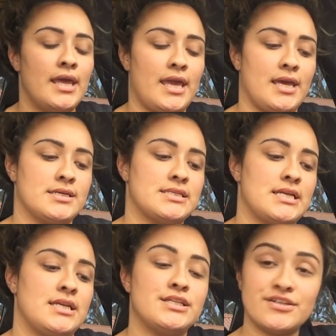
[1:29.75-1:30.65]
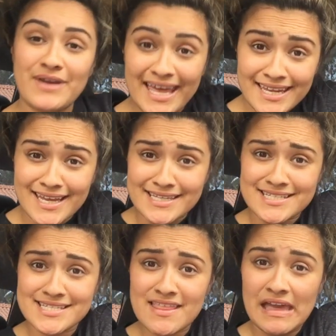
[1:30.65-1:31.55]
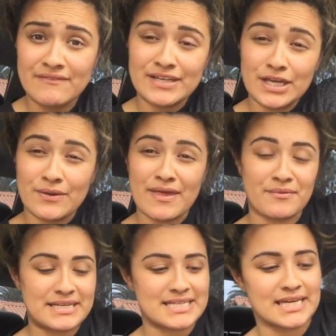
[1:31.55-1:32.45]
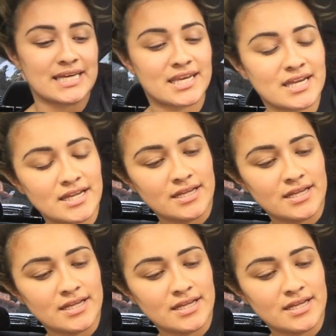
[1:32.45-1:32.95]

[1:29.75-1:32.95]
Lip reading: and I need to edit that video that we did.